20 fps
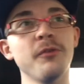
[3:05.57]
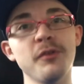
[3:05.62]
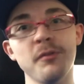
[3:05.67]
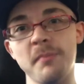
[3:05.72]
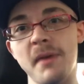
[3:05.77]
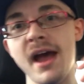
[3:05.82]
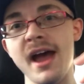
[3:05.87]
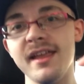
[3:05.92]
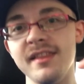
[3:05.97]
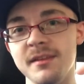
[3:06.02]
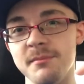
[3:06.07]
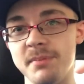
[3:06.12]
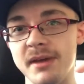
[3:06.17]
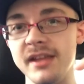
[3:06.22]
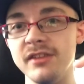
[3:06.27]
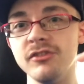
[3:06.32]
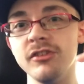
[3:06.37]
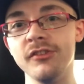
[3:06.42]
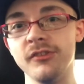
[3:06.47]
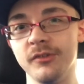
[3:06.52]
if it's behind the
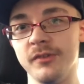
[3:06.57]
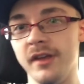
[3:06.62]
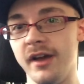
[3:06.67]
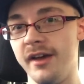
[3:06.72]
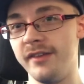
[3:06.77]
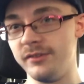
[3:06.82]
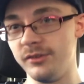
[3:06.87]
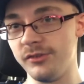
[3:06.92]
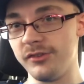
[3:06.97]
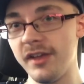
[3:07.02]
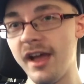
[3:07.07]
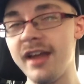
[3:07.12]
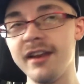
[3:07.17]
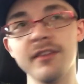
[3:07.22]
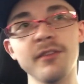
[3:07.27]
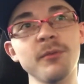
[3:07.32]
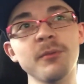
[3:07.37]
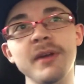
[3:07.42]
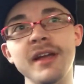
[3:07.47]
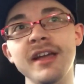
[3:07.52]
benches or the other side of
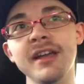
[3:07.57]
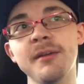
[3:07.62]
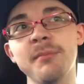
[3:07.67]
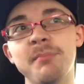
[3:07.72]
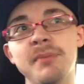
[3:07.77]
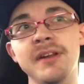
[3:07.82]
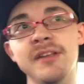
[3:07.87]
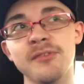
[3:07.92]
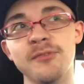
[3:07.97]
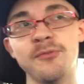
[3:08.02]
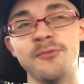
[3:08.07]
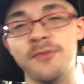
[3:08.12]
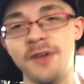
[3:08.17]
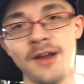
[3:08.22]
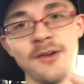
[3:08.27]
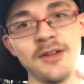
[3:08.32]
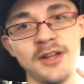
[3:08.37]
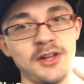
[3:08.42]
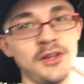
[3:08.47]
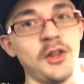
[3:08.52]
the rink, but it's
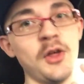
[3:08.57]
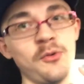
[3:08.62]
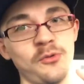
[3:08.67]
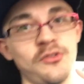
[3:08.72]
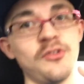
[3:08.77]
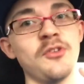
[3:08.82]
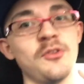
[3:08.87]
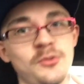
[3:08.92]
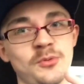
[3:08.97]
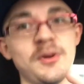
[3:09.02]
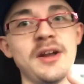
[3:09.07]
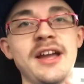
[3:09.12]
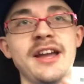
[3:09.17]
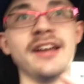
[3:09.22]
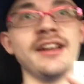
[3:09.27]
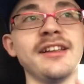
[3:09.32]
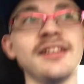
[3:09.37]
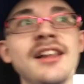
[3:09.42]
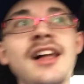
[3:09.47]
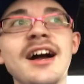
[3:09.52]
very close to the
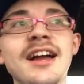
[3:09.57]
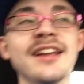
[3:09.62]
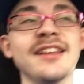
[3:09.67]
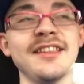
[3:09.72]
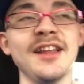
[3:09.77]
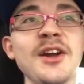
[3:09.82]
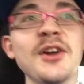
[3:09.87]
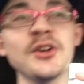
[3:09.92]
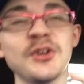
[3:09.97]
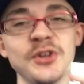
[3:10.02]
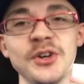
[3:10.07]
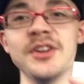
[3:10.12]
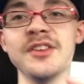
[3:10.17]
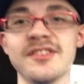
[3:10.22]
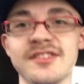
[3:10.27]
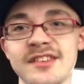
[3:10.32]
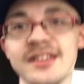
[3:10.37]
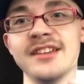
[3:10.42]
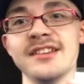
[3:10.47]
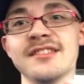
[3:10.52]
rink. Like, they're good
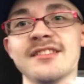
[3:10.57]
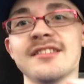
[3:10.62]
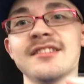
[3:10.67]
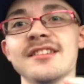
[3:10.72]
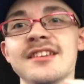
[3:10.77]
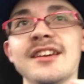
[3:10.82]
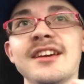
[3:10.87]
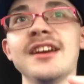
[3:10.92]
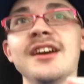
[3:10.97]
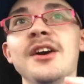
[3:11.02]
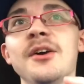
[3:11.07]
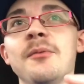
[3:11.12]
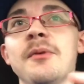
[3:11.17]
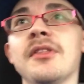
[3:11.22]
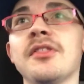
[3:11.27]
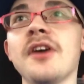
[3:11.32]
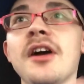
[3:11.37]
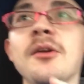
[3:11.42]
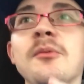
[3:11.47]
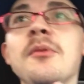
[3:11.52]
seats. We
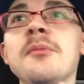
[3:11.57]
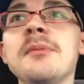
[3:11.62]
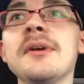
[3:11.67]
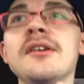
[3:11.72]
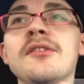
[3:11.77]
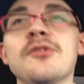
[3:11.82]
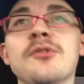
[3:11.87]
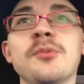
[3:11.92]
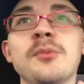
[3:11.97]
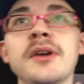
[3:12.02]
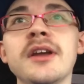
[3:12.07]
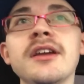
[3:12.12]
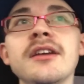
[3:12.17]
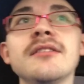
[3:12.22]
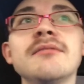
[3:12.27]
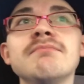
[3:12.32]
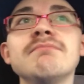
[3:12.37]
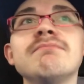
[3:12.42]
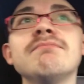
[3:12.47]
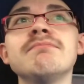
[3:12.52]
thought it would be a suite,
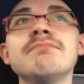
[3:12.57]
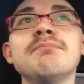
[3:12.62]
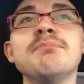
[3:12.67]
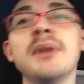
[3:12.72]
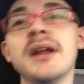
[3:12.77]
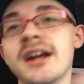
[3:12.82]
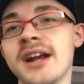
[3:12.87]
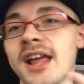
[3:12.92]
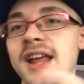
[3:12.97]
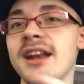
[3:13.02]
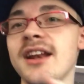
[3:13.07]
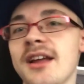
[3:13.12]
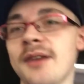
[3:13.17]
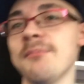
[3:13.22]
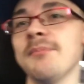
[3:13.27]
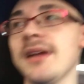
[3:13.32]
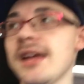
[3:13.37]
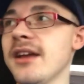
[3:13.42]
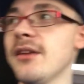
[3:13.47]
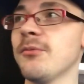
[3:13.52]
but it ended up
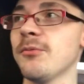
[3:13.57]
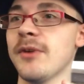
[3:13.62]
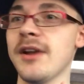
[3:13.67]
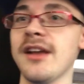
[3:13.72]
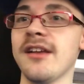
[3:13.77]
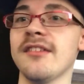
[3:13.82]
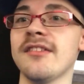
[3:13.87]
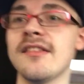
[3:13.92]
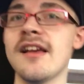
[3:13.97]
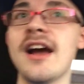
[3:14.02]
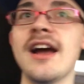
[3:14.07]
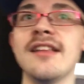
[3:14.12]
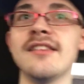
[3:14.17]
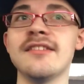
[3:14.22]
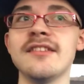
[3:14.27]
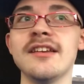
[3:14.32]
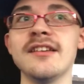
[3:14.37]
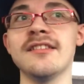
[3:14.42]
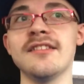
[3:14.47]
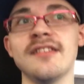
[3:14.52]
being rink side
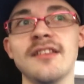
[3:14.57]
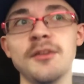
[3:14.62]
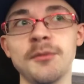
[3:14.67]
seats,